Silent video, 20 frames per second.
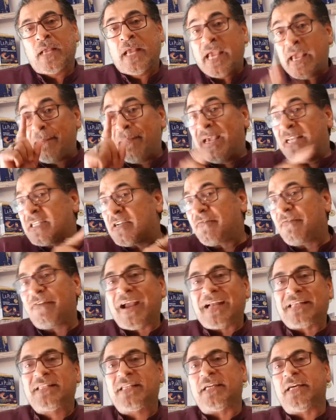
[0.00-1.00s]
A major
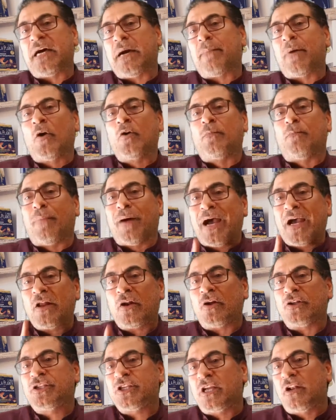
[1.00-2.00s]
factor about
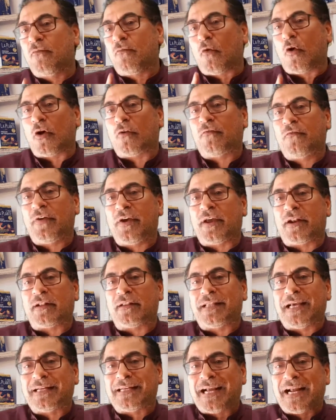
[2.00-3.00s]
biological warfare
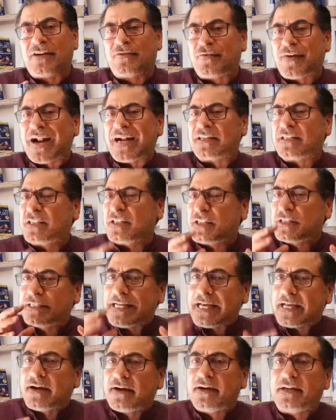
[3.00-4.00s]
that attracts
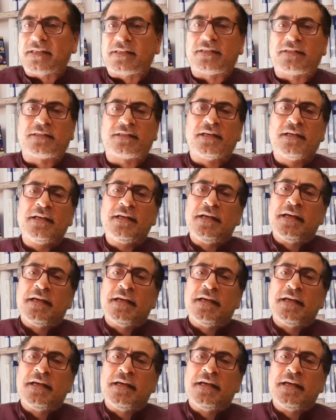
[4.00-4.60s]
terrorists